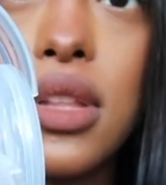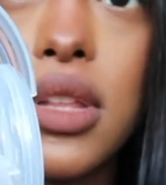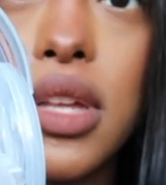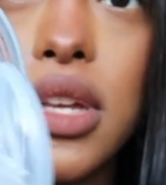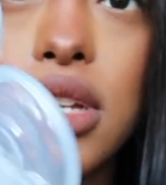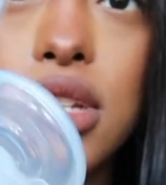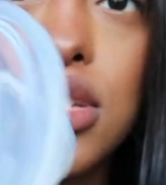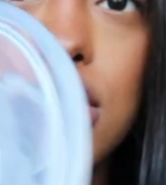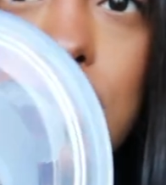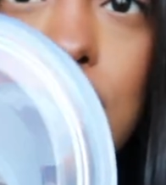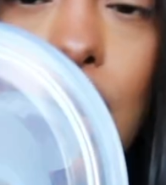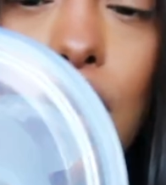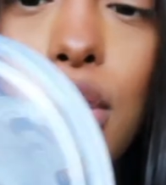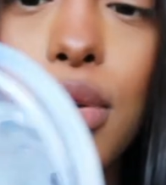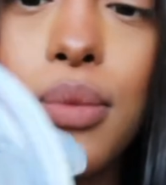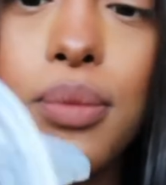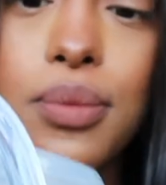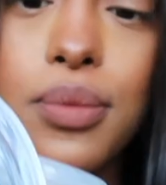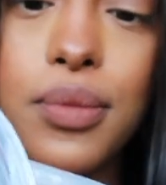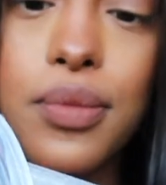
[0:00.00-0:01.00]
Like
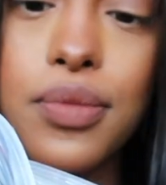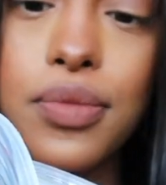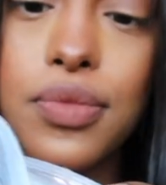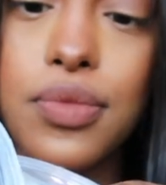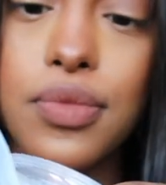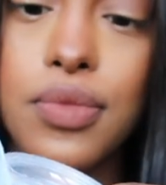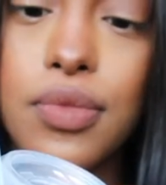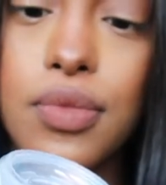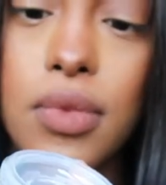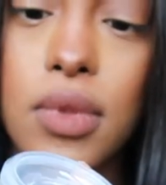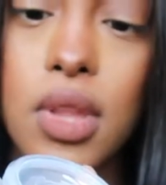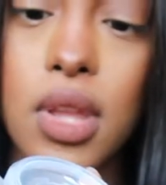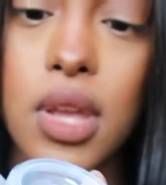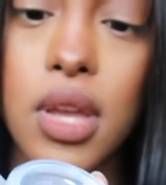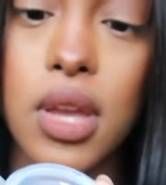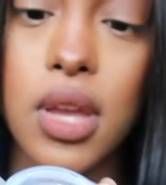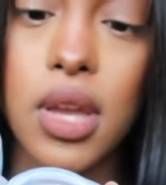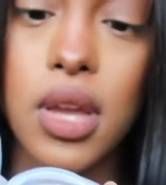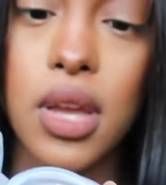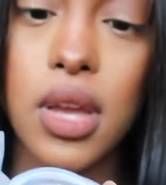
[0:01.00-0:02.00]
so,
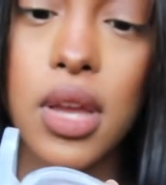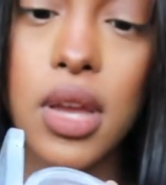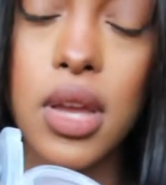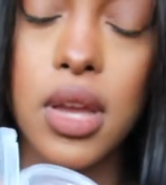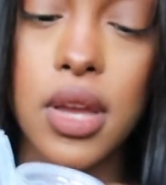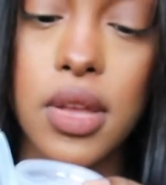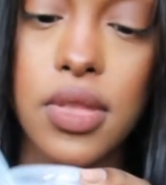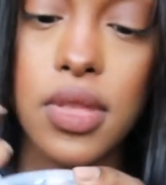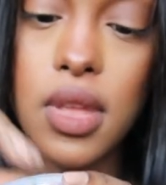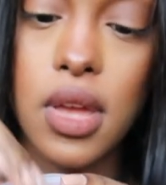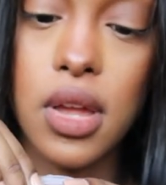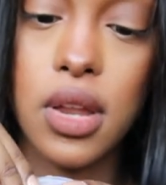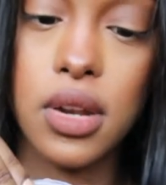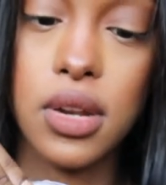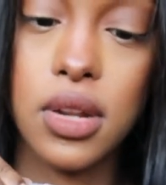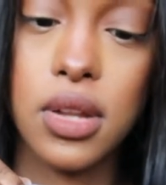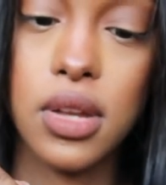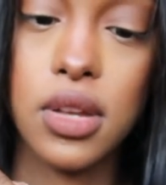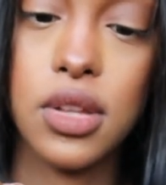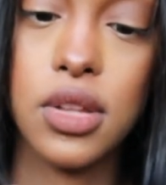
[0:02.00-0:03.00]
and
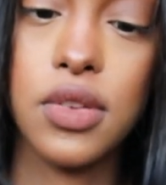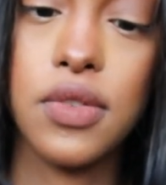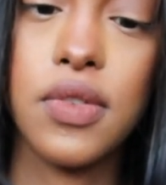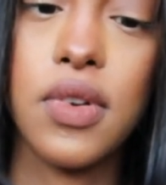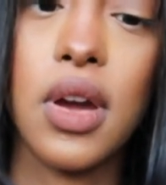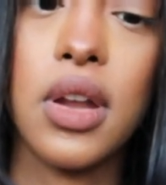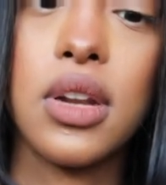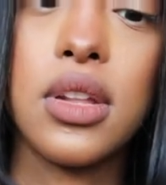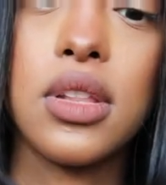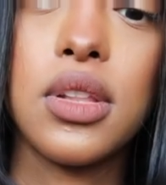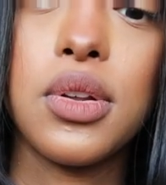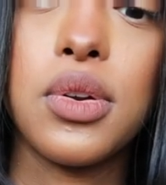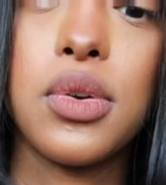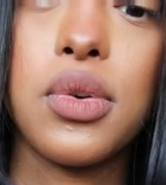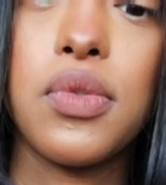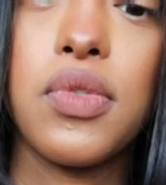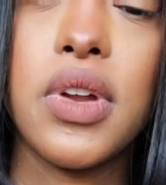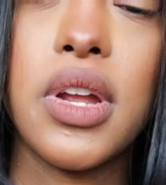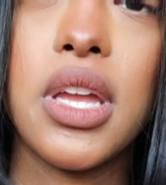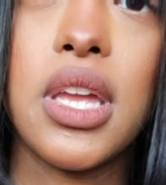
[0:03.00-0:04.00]
then you've got a
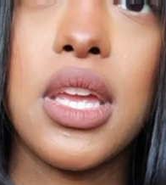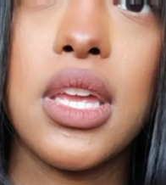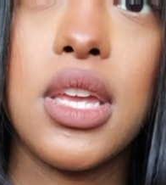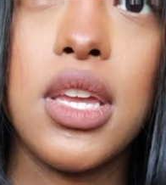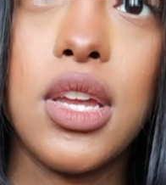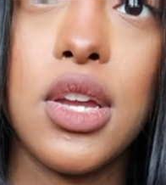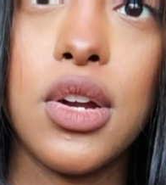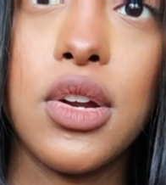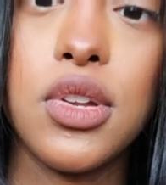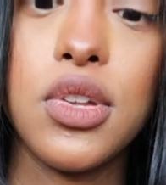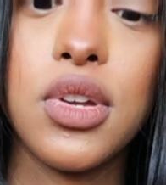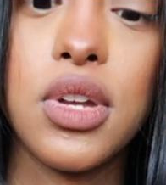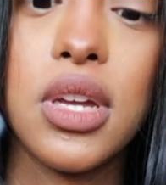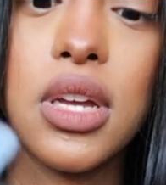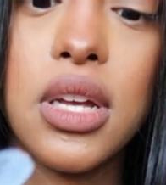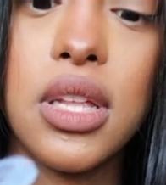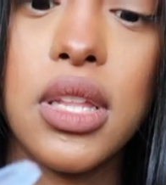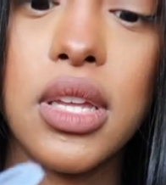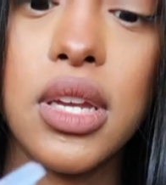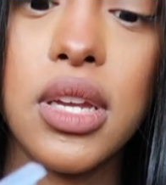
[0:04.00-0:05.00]
little ring here you
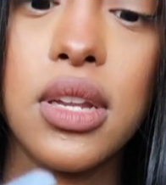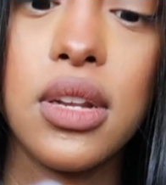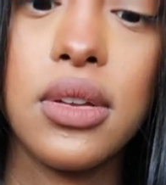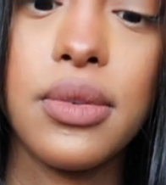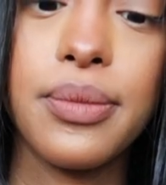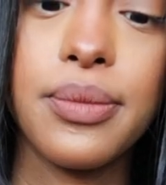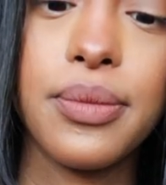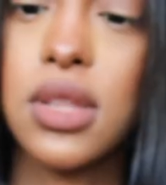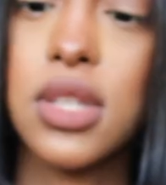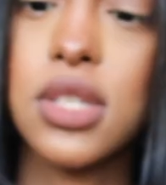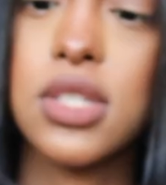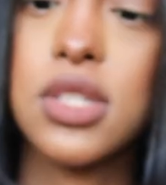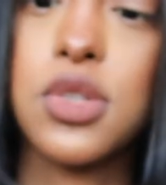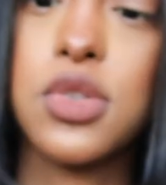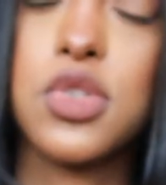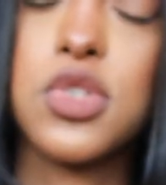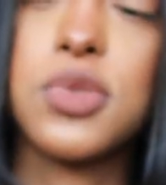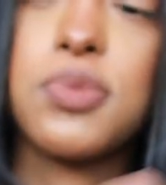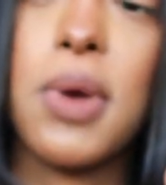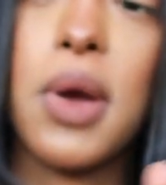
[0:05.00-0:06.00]
can clean, this
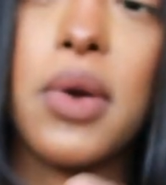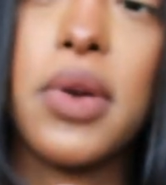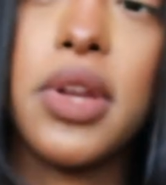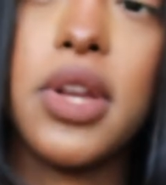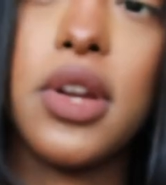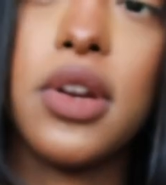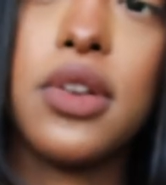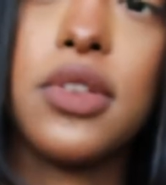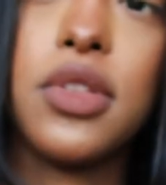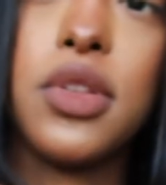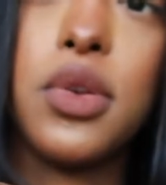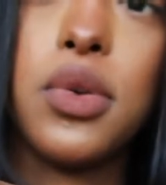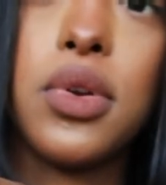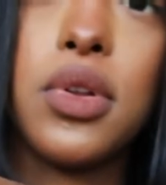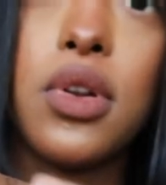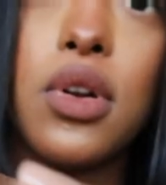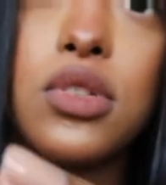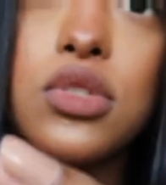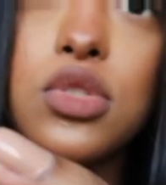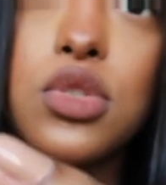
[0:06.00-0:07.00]
little spout here that you
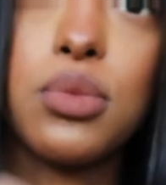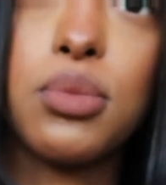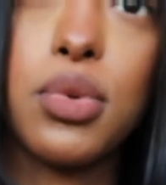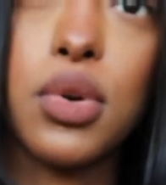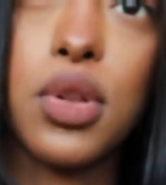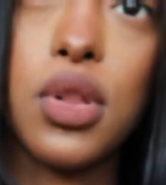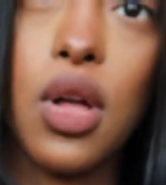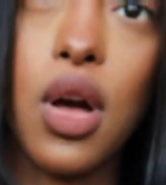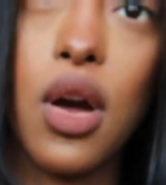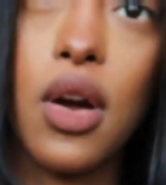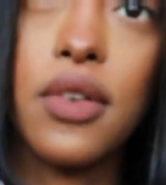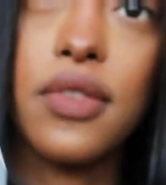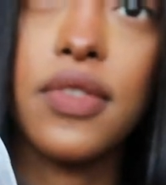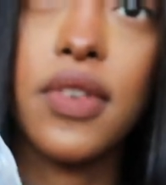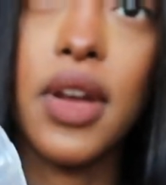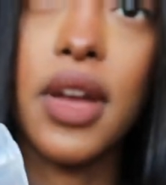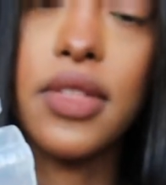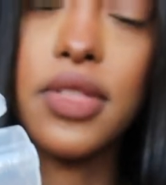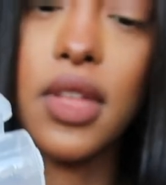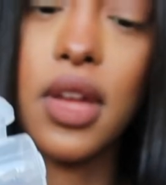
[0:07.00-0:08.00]
can also pull off,
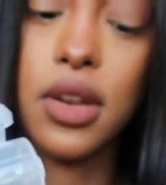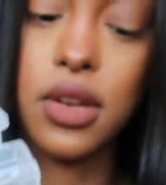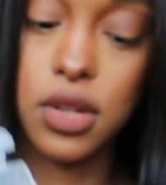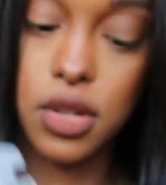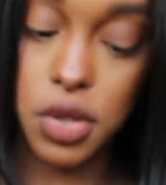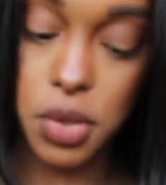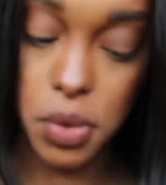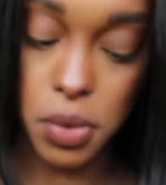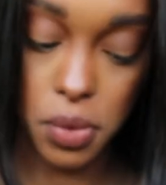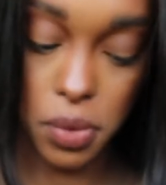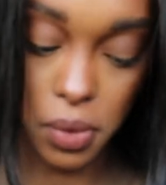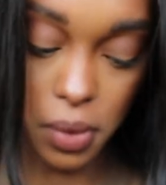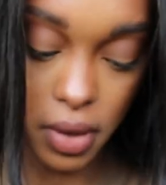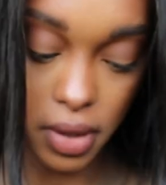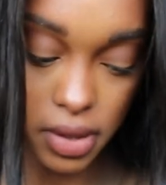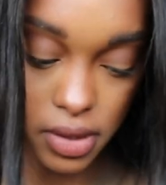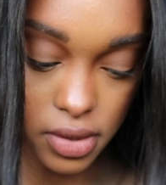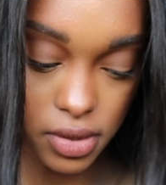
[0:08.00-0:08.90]
and then you